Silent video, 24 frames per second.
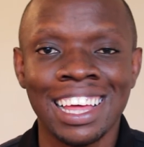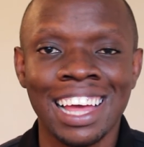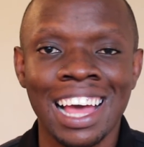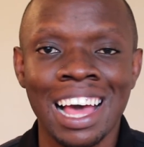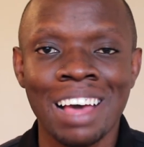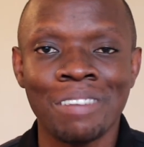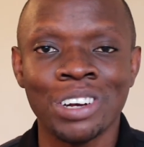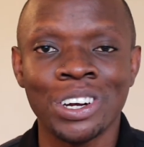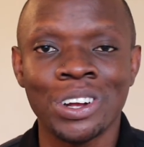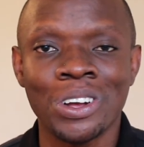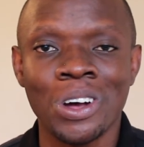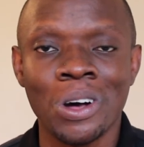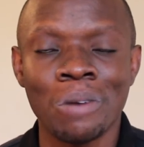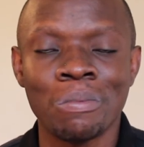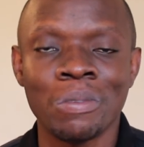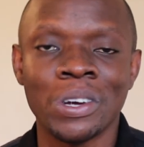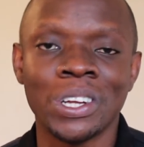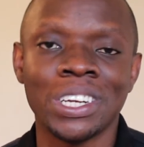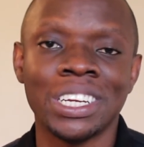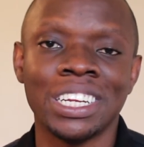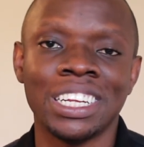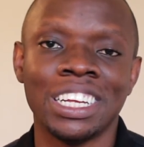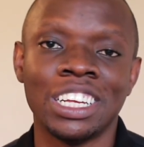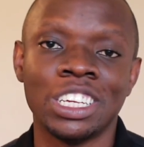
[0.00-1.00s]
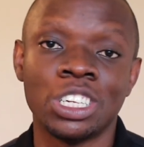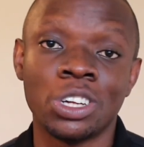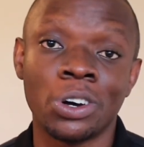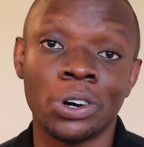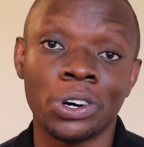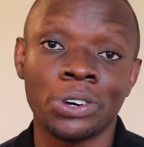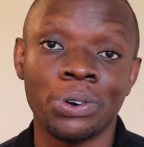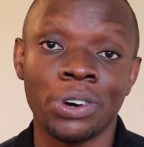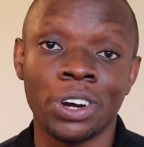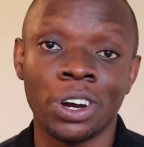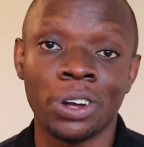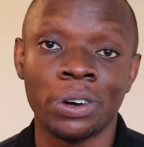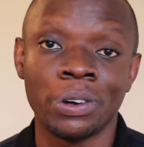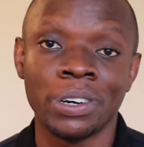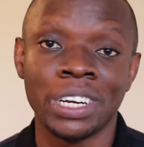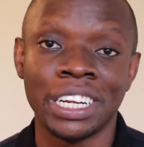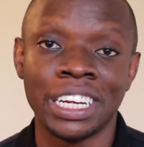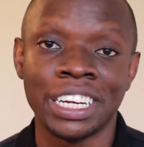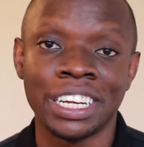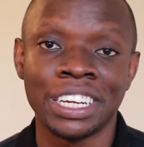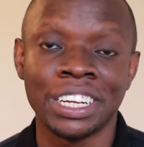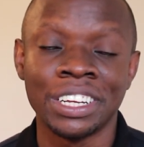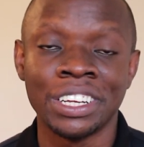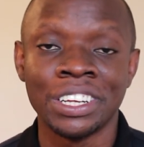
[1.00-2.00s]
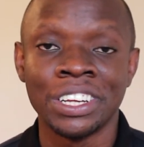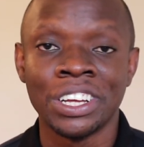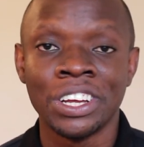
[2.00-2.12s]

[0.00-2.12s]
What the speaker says: have in common is hot reloading.